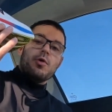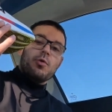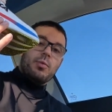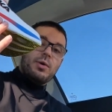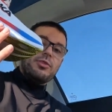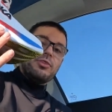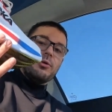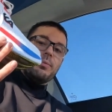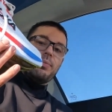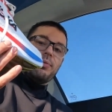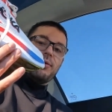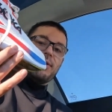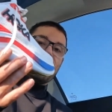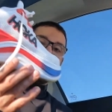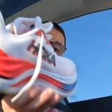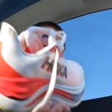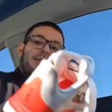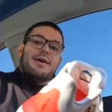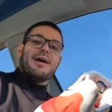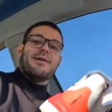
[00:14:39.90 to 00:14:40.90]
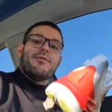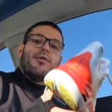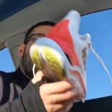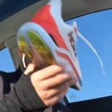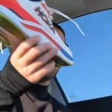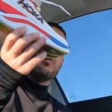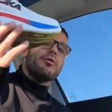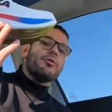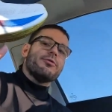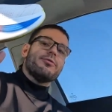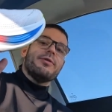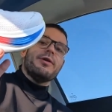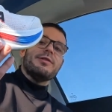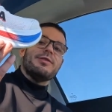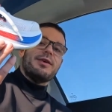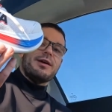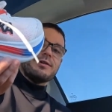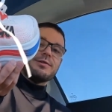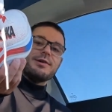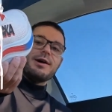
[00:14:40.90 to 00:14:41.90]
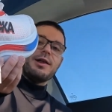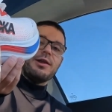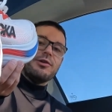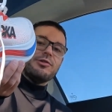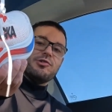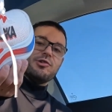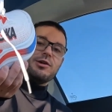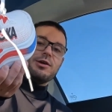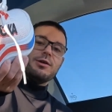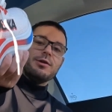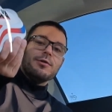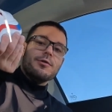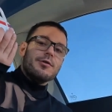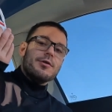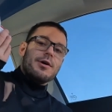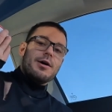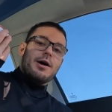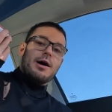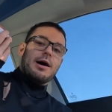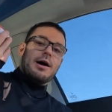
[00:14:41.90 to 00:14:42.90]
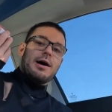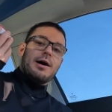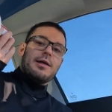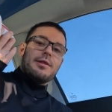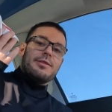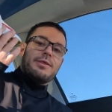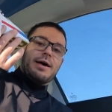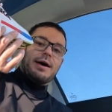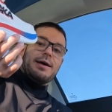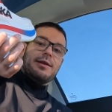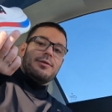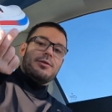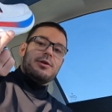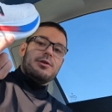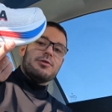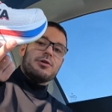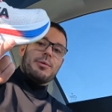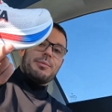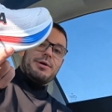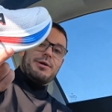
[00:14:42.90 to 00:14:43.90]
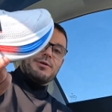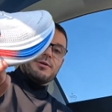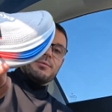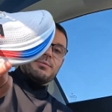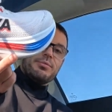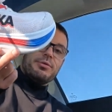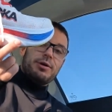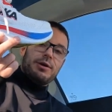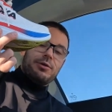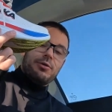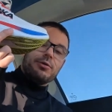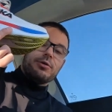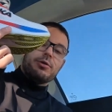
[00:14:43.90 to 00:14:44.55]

with a plate to have all the fun technology that these companies can bring, you're